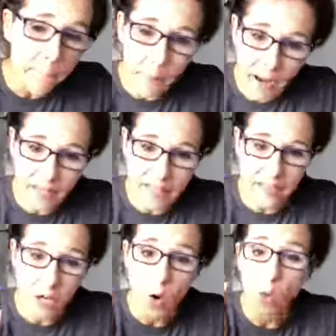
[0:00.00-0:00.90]
But
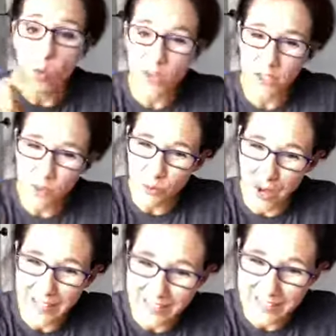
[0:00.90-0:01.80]
when you
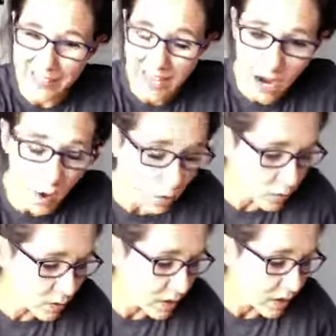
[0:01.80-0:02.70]
write it
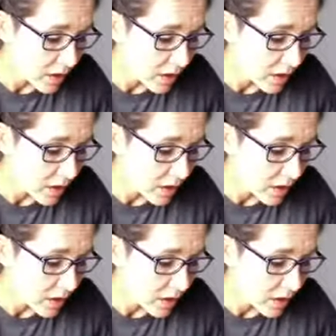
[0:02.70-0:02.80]
down,